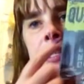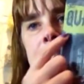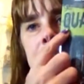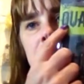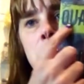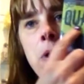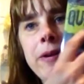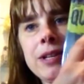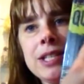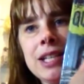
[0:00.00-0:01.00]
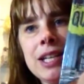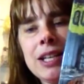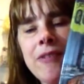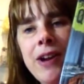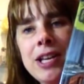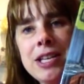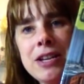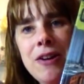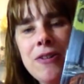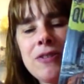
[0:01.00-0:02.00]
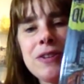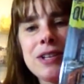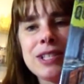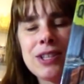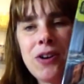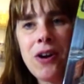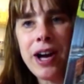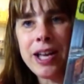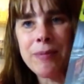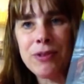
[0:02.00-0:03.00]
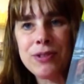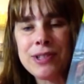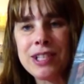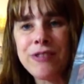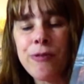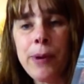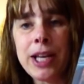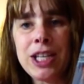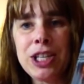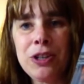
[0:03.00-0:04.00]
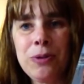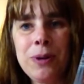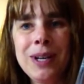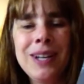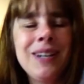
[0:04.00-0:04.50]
does say quarantine right here, so I am using this for my cue.